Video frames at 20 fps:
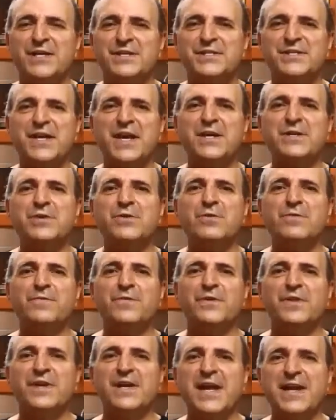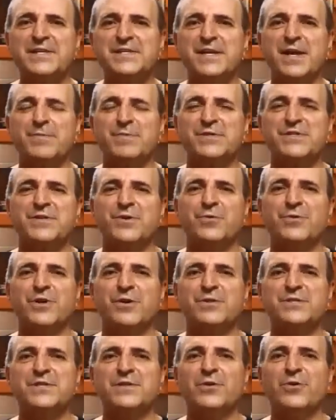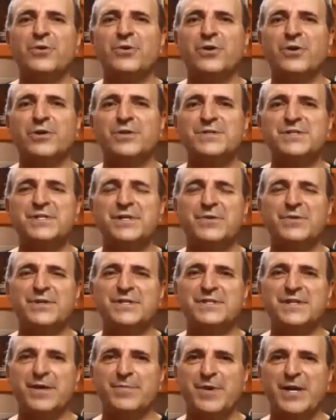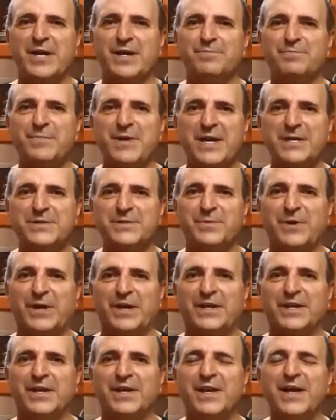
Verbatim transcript: Stay tuned for the next episode in our slow cooker series coming up next week.